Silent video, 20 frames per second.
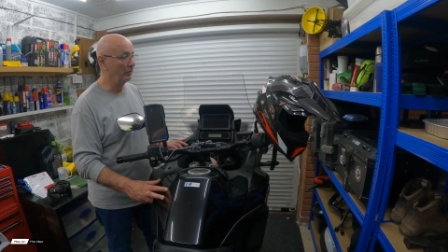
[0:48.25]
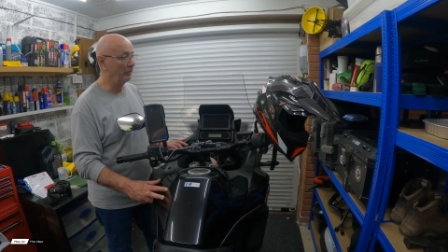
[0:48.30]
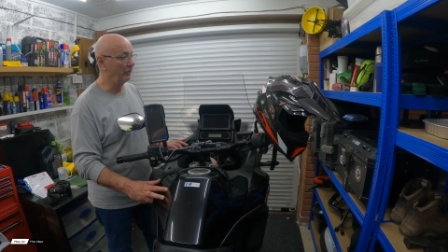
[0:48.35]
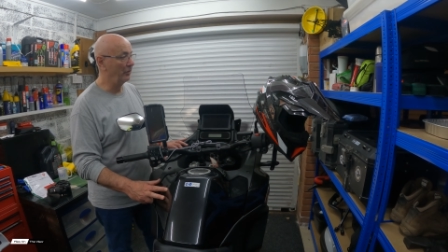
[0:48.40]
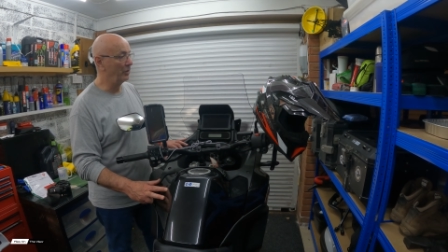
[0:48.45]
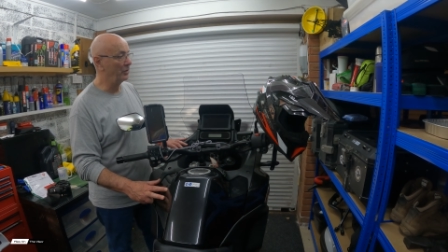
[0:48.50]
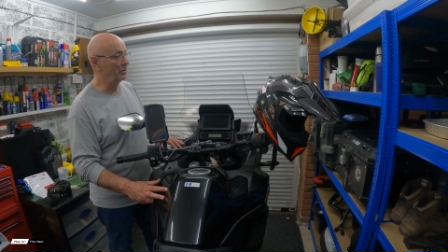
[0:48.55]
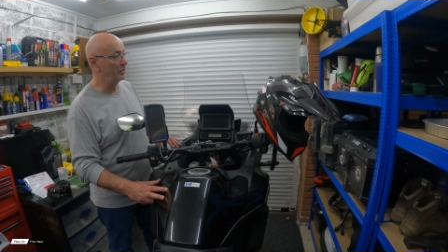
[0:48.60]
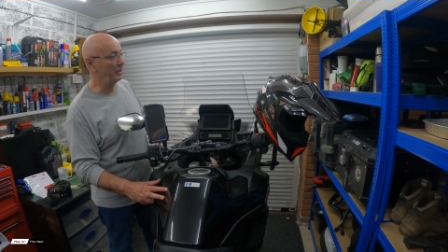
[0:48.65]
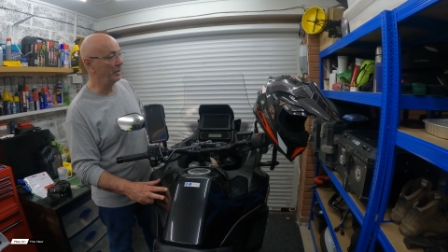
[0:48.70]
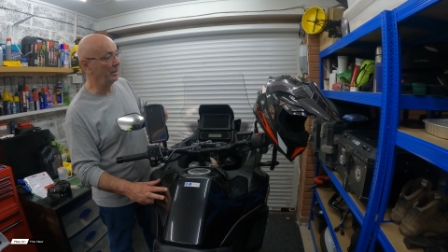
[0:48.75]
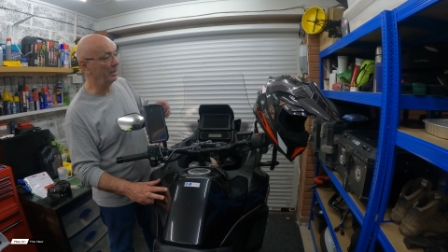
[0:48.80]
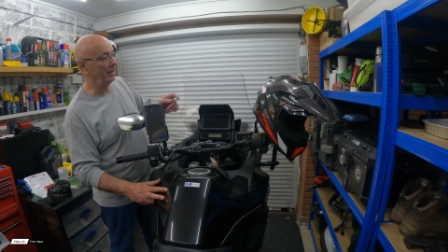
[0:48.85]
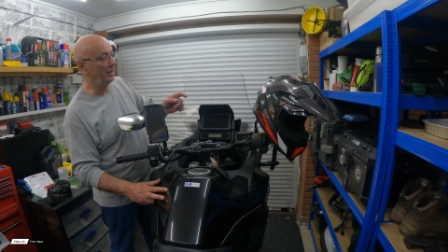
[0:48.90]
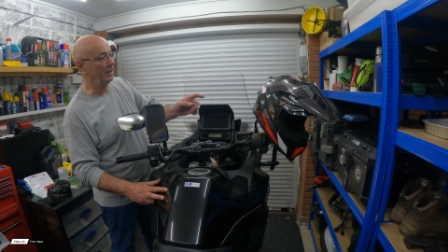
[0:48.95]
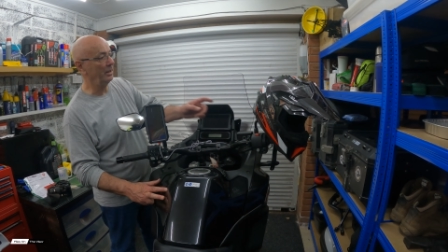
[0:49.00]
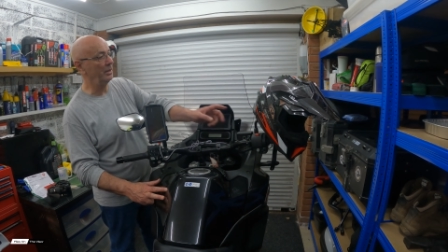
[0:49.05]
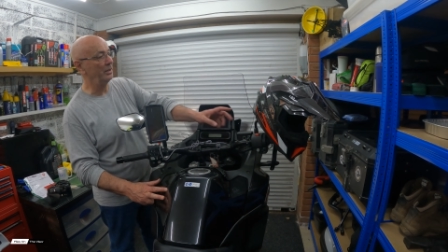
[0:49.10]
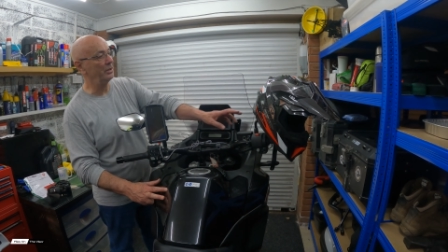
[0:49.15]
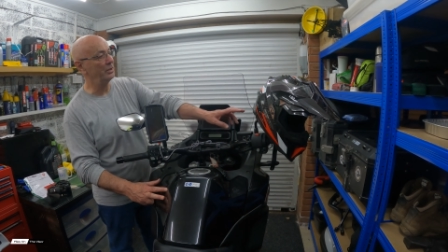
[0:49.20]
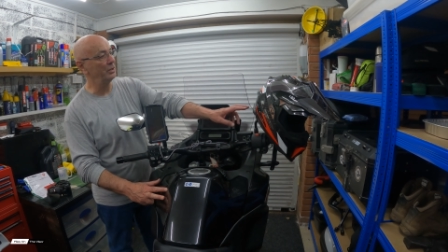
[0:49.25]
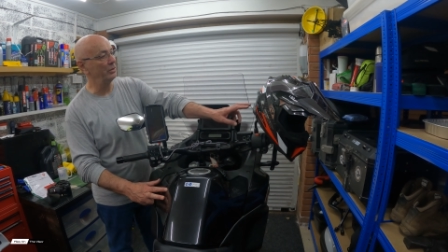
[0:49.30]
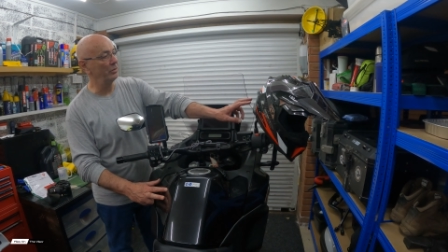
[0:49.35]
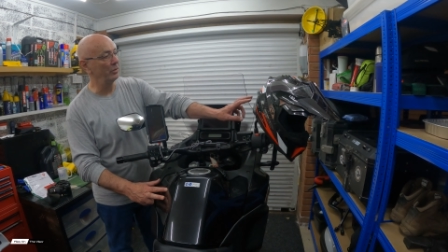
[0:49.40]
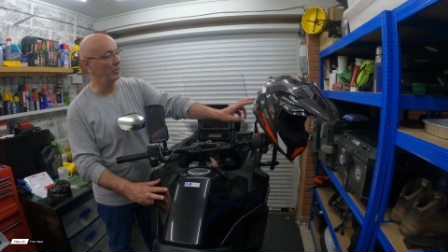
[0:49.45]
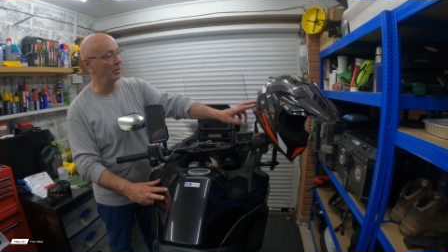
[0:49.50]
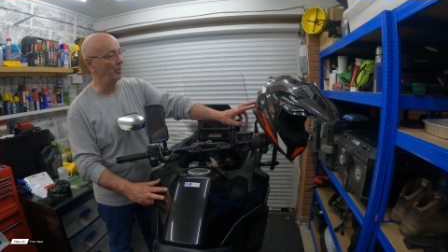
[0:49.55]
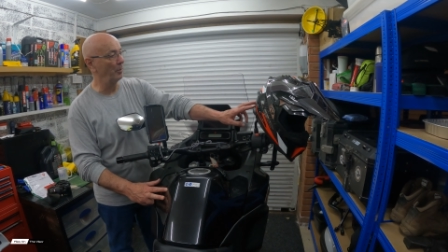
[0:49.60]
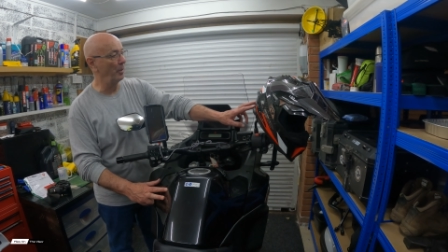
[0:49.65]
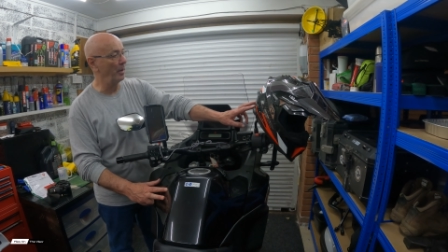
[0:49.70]
First thing is you've
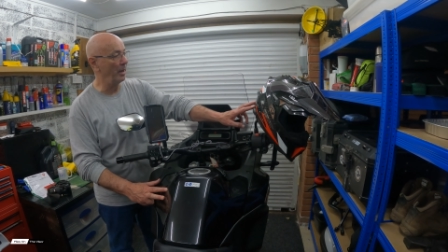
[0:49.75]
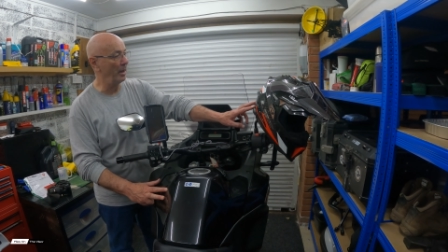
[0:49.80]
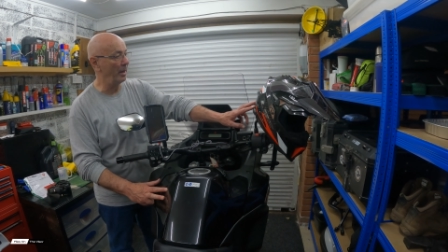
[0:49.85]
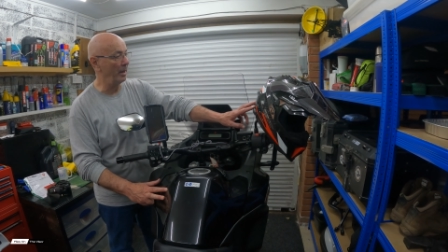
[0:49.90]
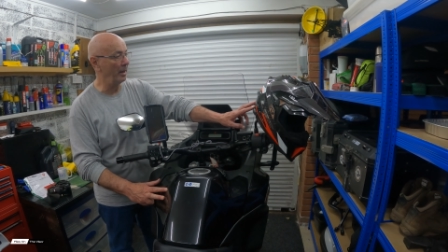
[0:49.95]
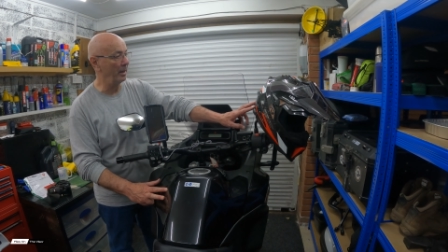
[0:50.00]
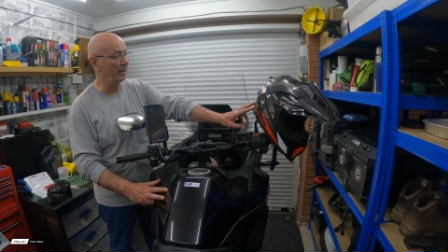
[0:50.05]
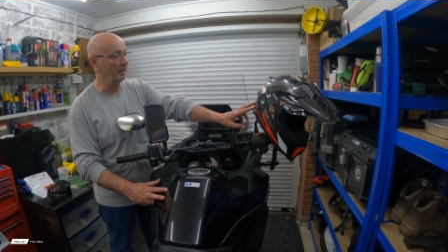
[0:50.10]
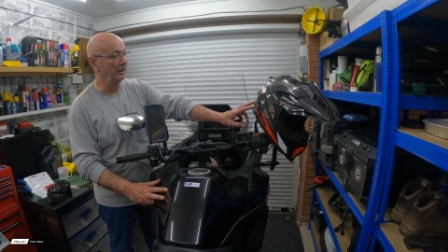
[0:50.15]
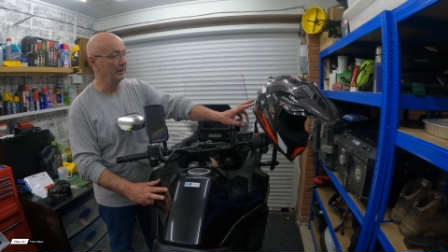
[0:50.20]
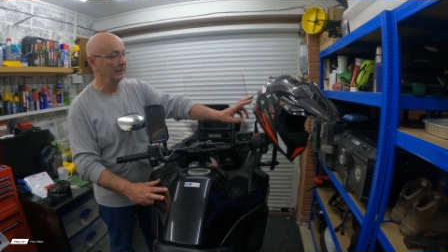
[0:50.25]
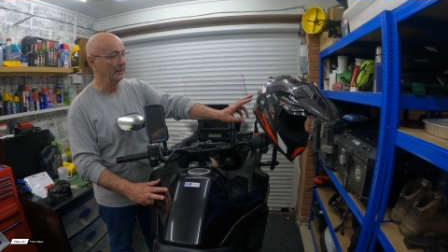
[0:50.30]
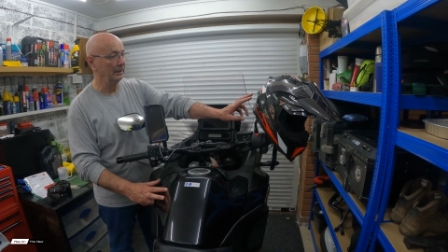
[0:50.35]
got to pair